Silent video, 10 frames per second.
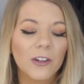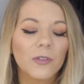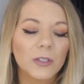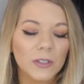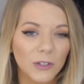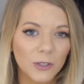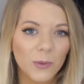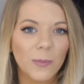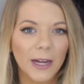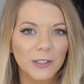It feels good to
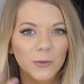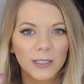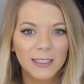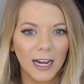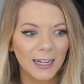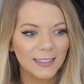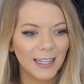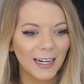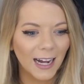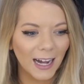be back to a size
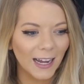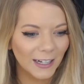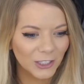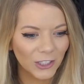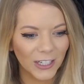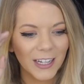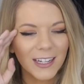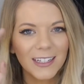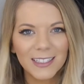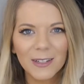that I actually
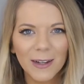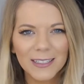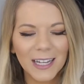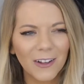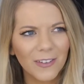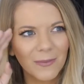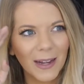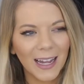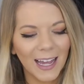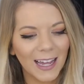see myself in my
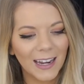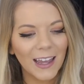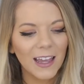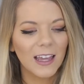head,